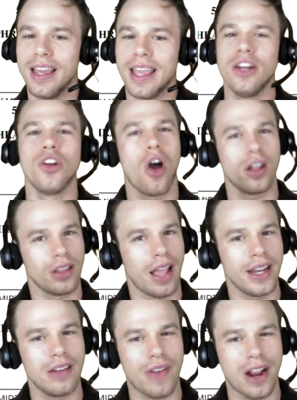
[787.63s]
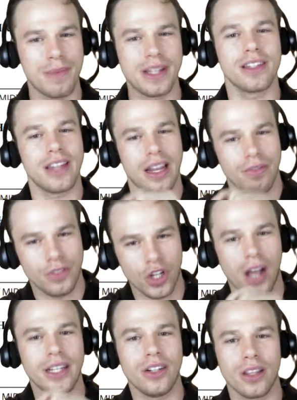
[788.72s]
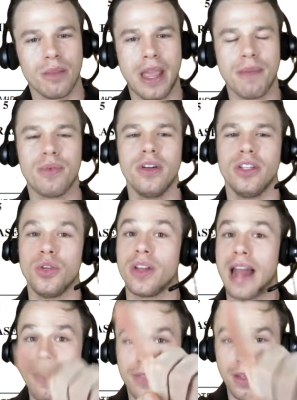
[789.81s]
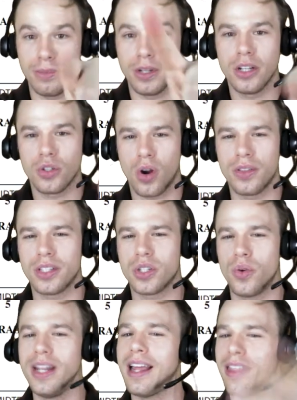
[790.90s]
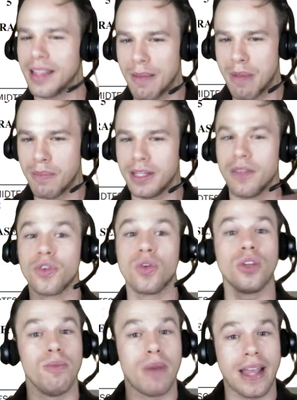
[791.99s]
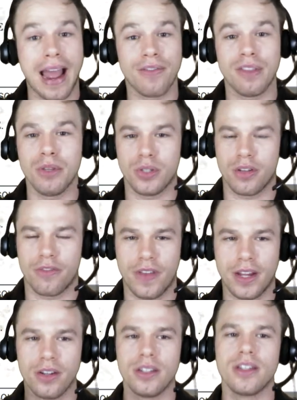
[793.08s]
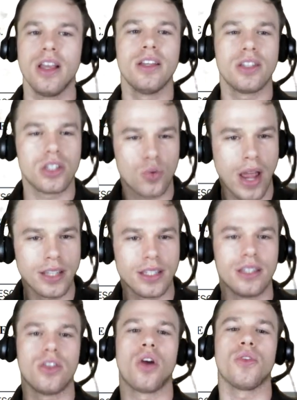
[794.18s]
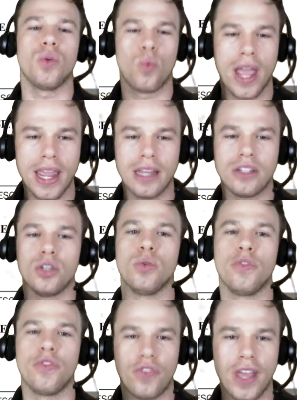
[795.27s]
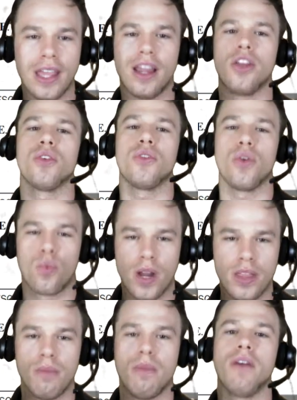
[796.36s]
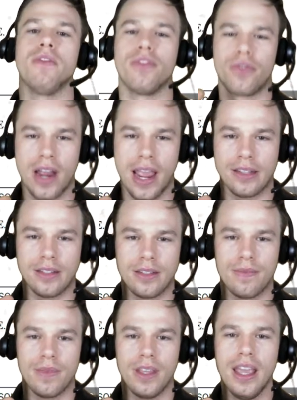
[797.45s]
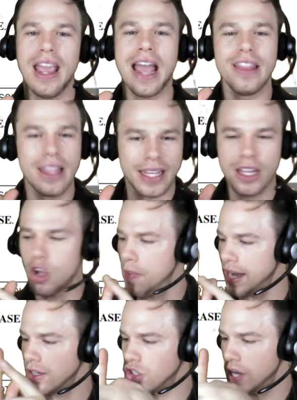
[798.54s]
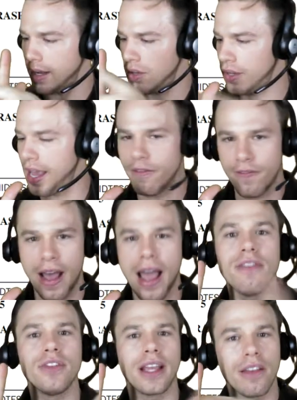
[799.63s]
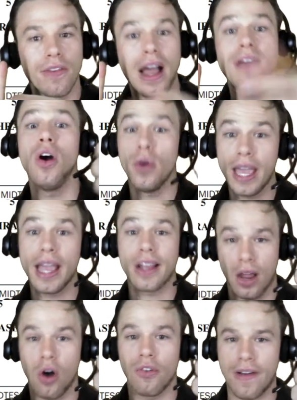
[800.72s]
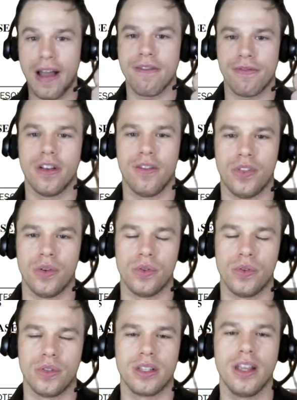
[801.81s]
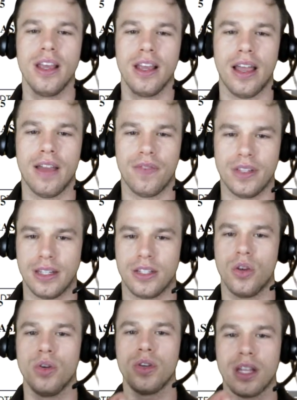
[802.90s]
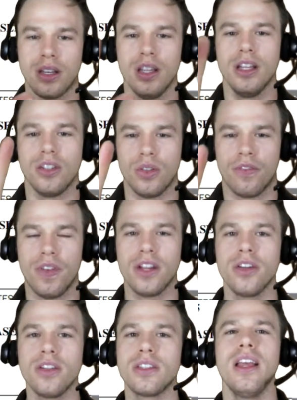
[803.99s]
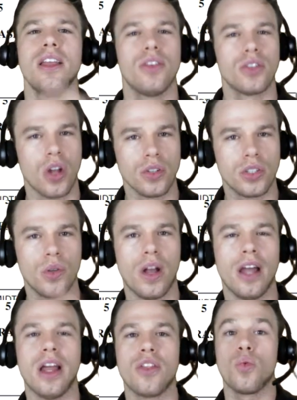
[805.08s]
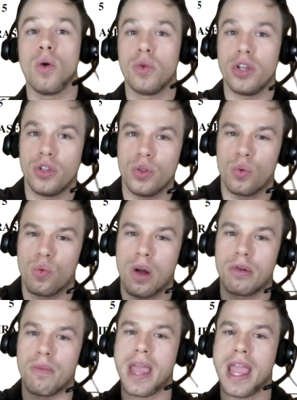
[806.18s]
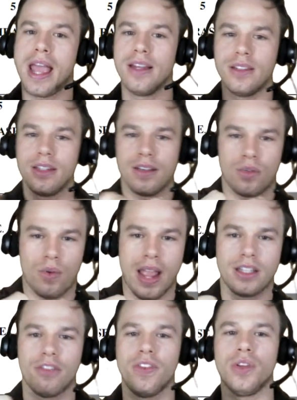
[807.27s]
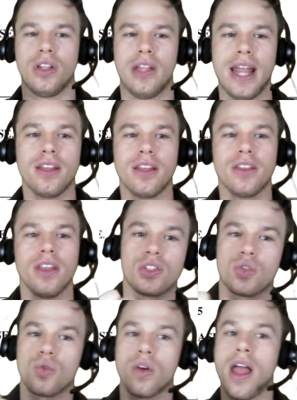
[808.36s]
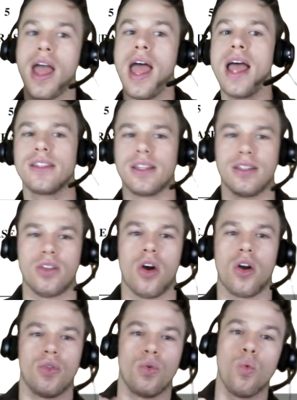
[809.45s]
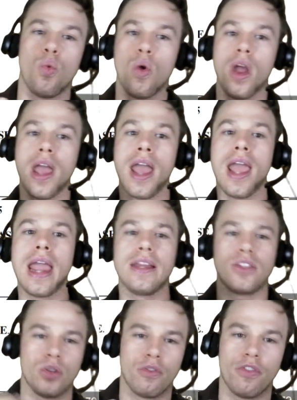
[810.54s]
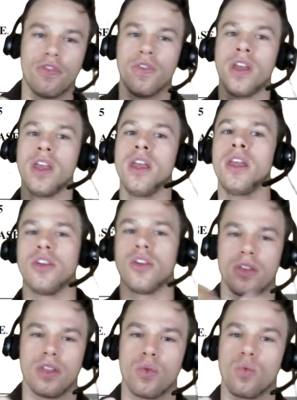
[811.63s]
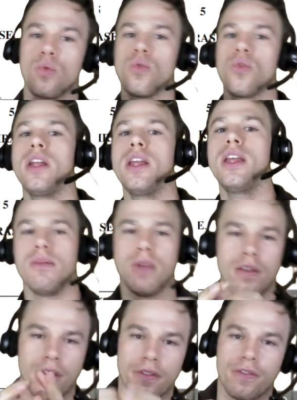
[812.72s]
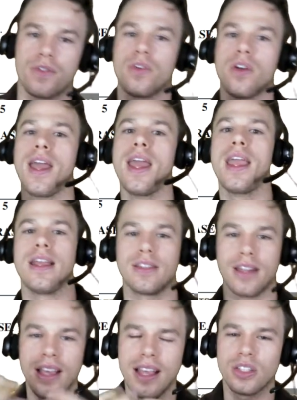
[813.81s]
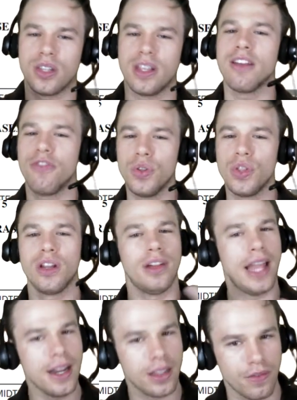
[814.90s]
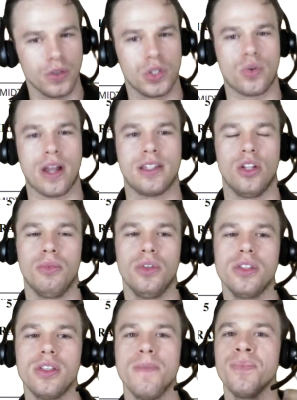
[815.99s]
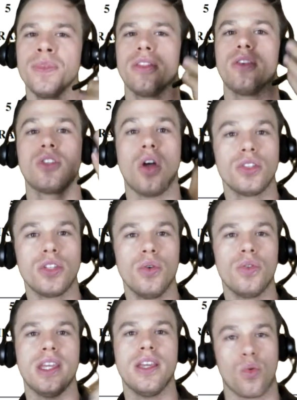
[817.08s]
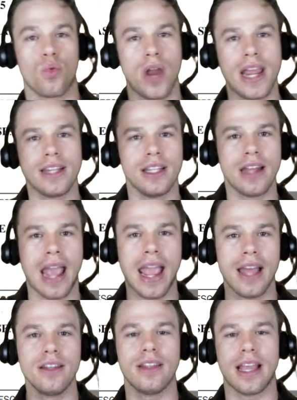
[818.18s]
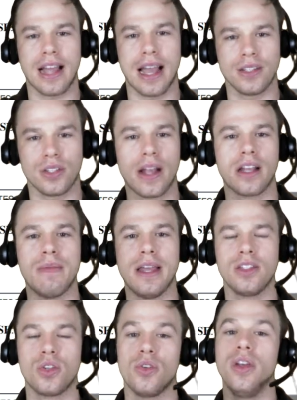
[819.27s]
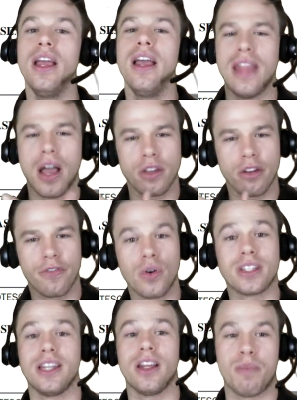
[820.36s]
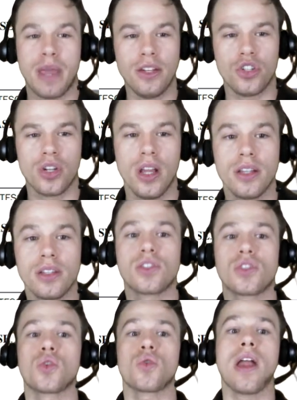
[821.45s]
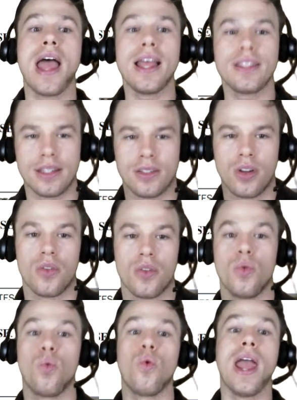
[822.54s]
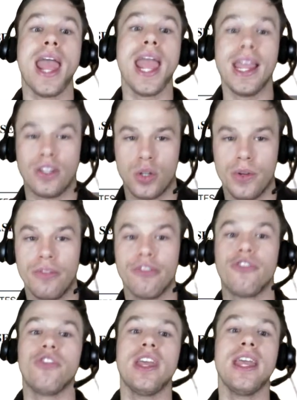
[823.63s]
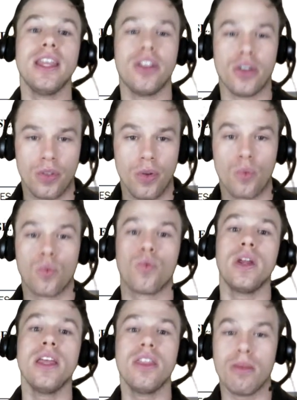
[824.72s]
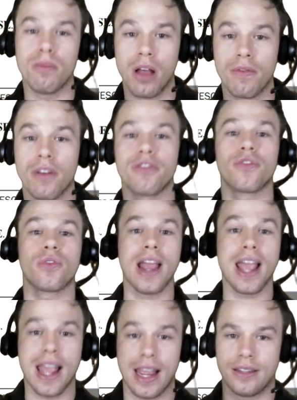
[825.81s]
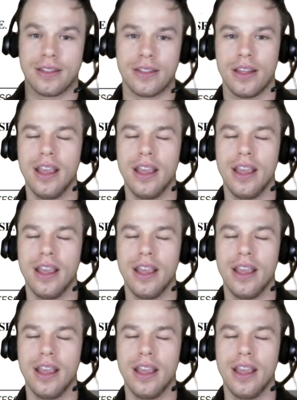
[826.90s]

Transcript: In an online environment, instead of dotting on the paper, you could have them draw on the screen. I think that might be difficult. You might have them use their fingers. Stresses are the way to figure the rhythm of a phrase. And then they can go back and check. Okay, 5, did I get 5? Okay, I got all 5 of those emphases. So you can do the fingers. There's also another one where you do the rubber band, right, to feel the length. Stresses are the way to figure the rhythm of a phrase. So they can feel the length of those stress syllables. There's also the raising hand that Kaiser recommends. So now you're focusing on the pitch. Stresses are the way to figure the rhythm of a phrase.